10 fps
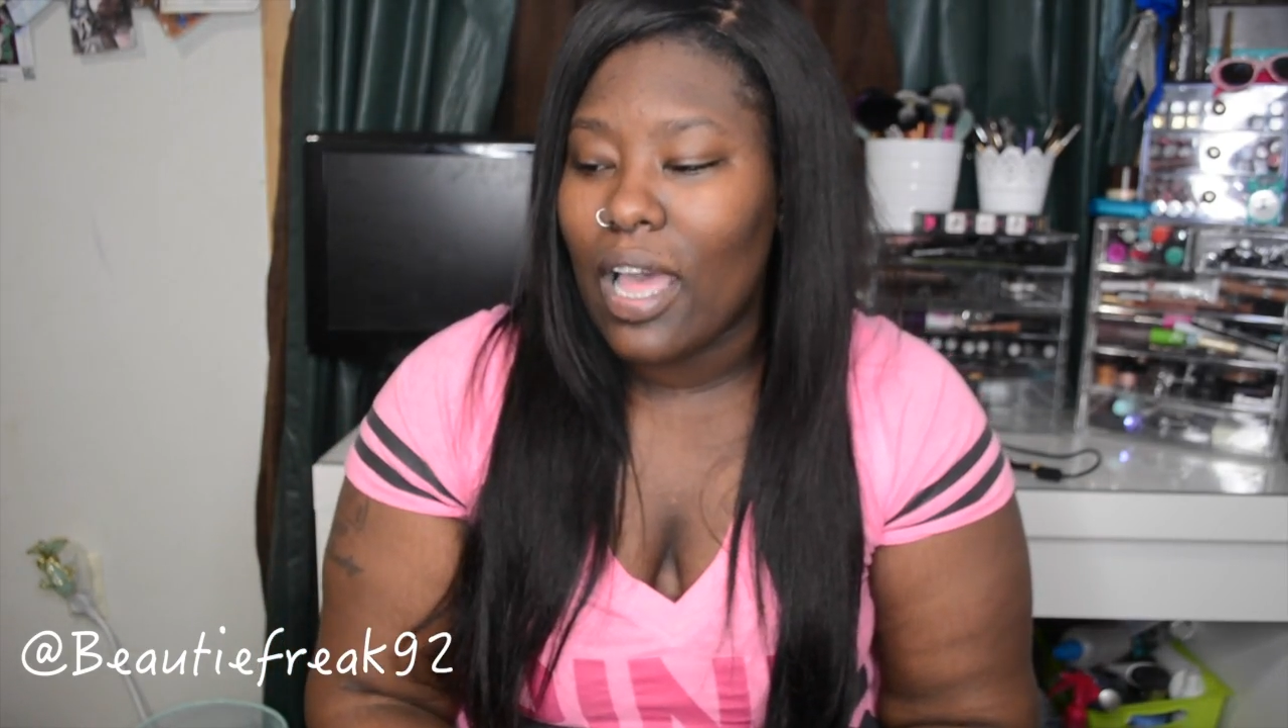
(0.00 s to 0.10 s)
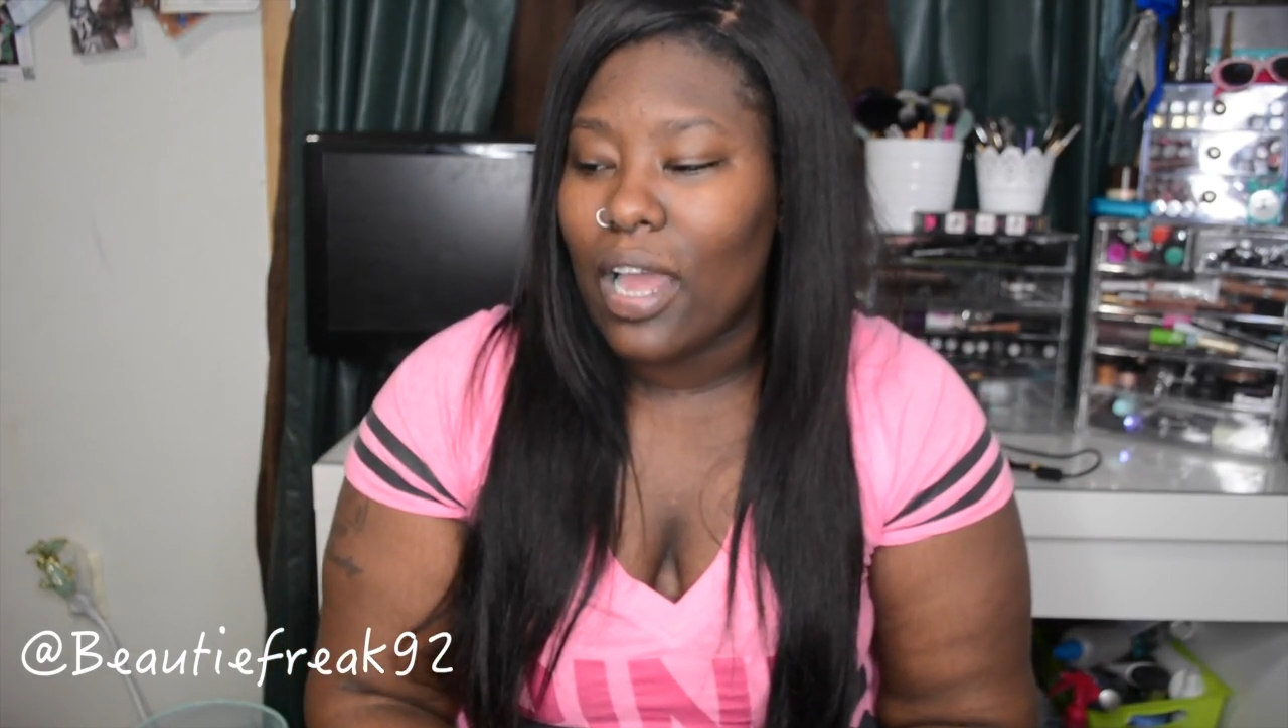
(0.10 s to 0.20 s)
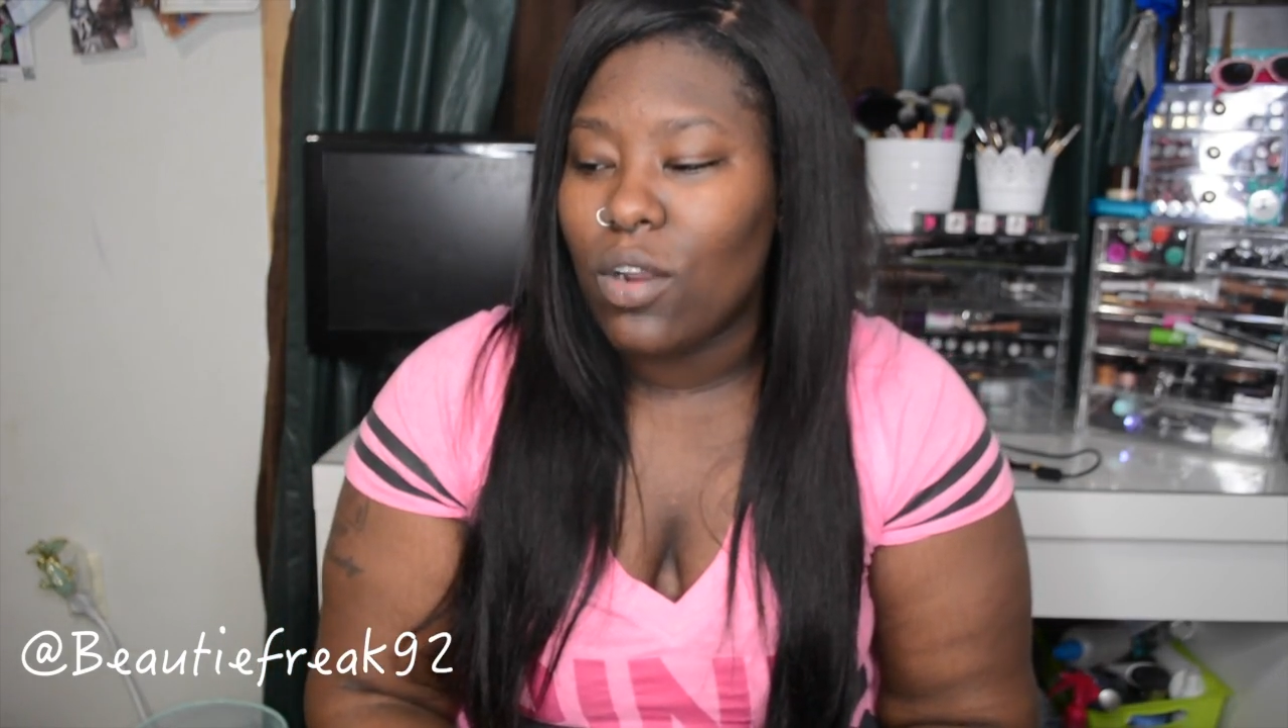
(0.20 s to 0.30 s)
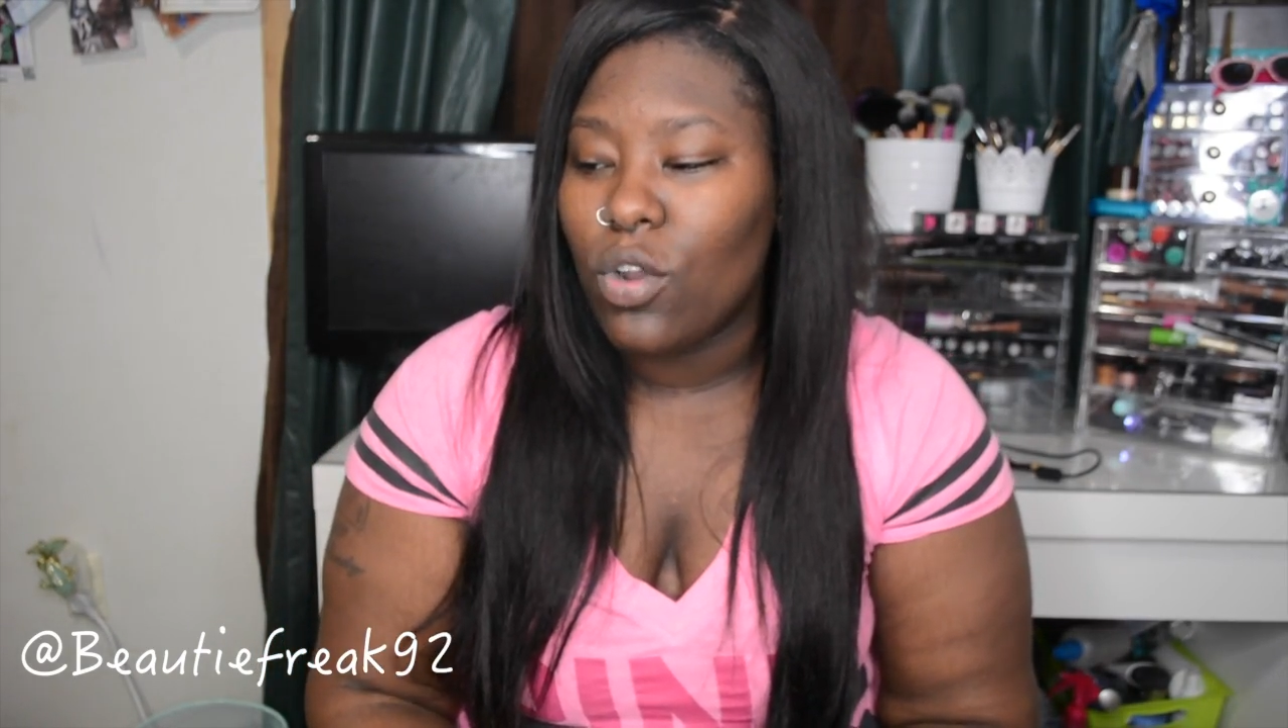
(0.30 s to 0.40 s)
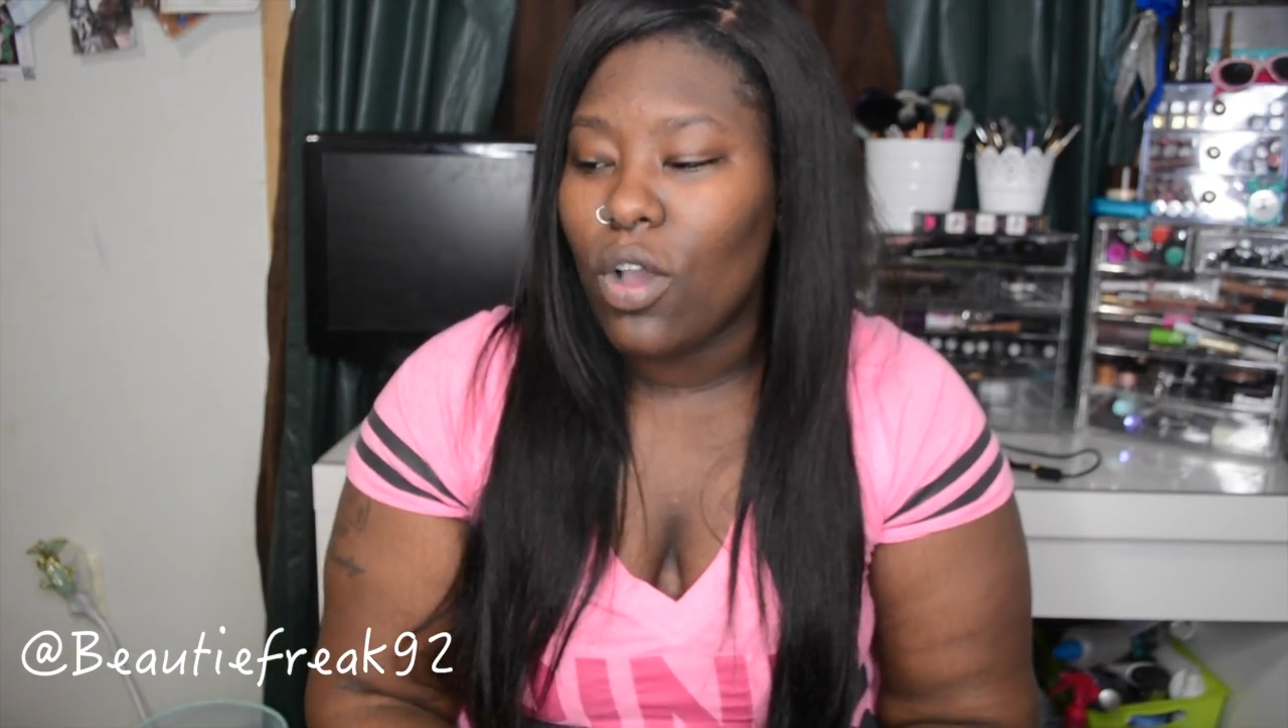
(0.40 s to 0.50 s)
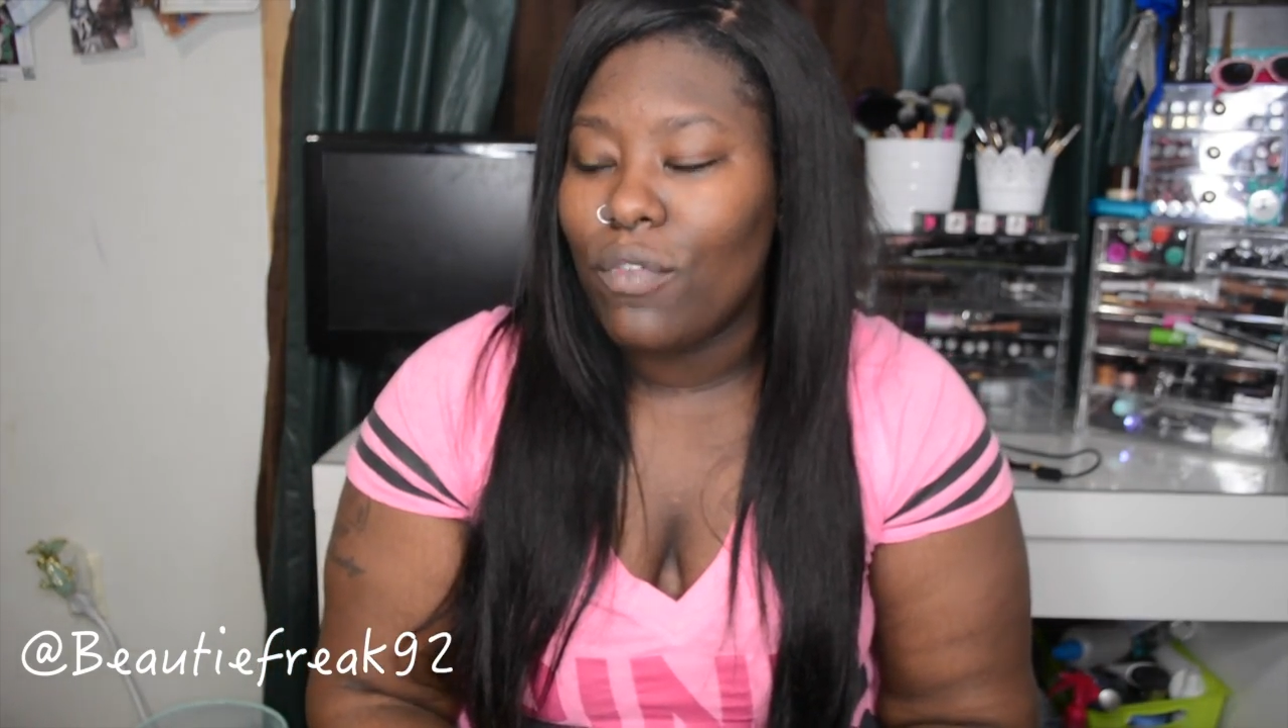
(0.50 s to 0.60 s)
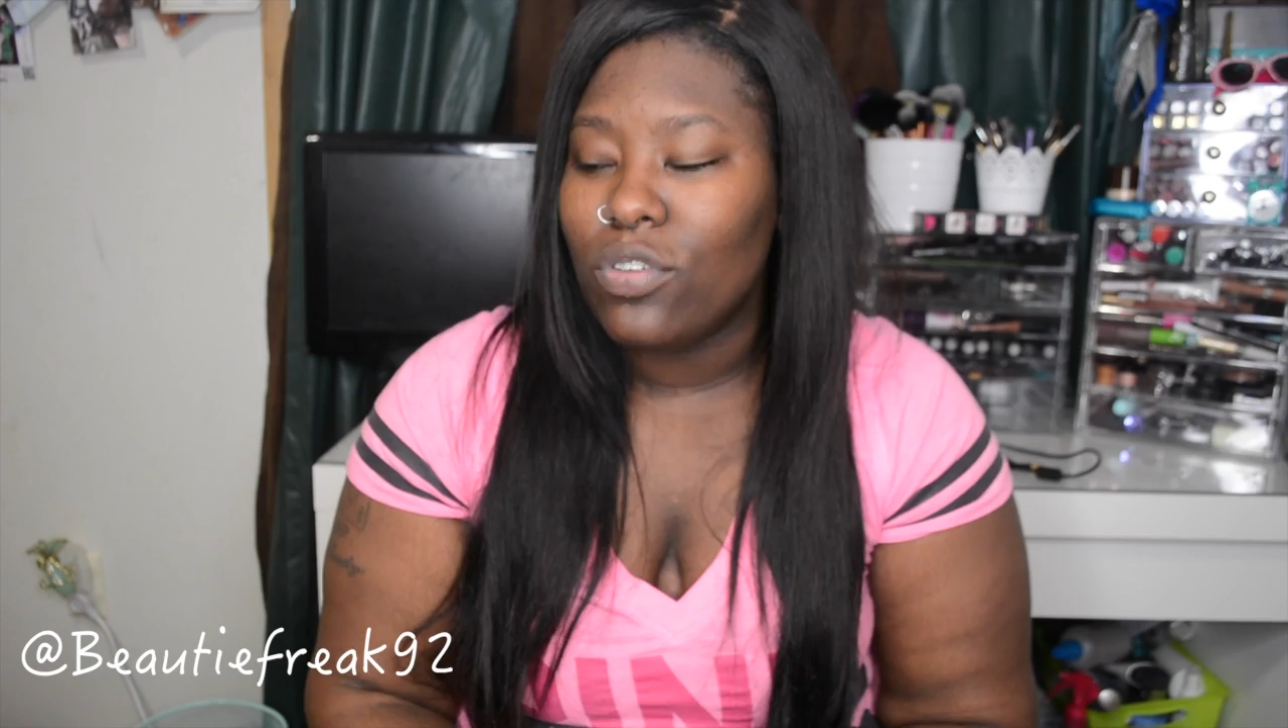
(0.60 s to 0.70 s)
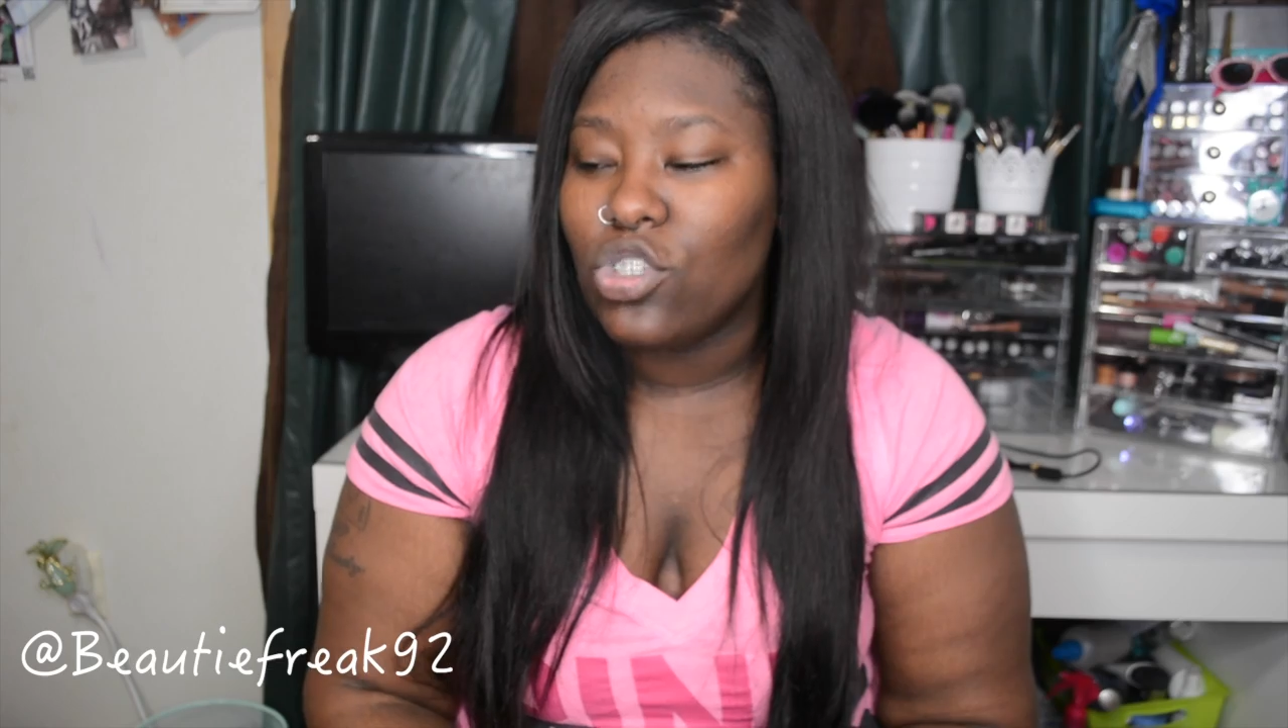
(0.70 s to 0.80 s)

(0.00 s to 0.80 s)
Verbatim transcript: I don't know if you